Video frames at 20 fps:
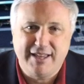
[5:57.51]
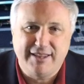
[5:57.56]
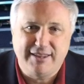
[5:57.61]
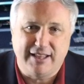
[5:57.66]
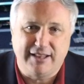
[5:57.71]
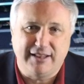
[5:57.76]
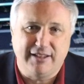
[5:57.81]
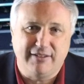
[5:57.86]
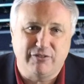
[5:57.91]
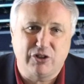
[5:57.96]

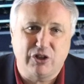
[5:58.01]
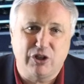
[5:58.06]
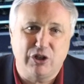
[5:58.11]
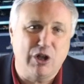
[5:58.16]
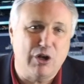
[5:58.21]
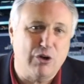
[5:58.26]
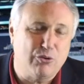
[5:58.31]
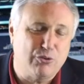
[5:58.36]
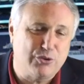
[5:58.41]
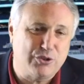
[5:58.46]
They live
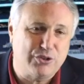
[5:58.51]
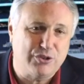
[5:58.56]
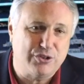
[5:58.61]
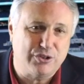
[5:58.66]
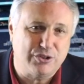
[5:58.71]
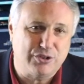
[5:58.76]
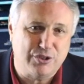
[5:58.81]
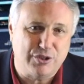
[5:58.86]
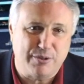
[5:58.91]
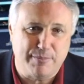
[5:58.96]
close
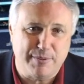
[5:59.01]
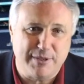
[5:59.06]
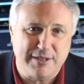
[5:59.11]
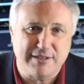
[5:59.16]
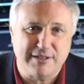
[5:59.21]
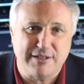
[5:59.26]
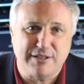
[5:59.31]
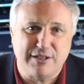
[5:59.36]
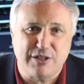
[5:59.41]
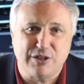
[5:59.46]
to the
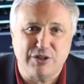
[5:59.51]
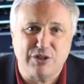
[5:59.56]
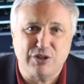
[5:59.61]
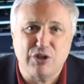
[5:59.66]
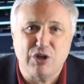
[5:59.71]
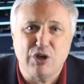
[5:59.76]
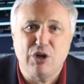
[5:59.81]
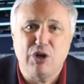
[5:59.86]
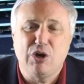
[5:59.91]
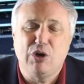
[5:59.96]

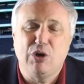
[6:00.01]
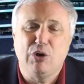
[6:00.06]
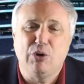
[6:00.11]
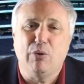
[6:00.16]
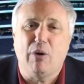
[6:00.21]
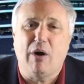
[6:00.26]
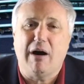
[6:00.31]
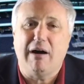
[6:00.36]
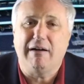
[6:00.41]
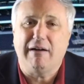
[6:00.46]
businesses
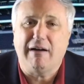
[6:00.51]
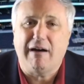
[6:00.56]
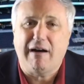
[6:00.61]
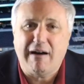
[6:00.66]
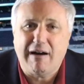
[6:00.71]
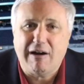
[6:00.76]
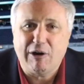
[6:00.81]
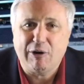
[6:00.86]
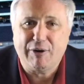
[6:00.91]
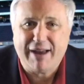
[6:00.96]
who are
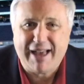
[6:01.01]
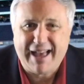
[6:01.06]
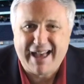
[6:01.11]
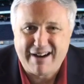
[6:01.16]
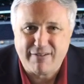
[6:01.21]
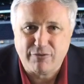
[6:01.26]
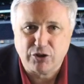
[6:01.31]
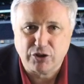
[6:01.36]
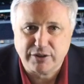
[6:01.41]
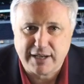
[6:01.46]
our
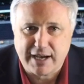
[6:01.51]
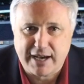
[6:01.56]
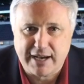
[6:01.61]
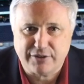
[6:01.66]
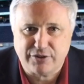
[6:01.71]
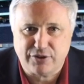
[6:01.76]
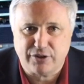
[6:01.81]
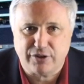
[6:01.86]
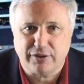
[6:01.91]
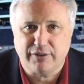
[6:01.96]

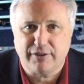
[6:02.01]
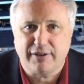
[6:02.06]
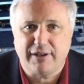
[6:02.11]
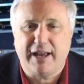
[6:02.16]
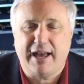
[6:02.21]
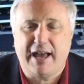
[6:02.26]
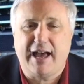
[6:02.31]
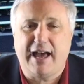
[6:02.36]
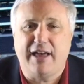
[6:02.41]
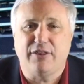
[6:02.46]
advertiser.
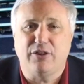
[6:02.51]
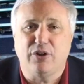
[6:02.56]
And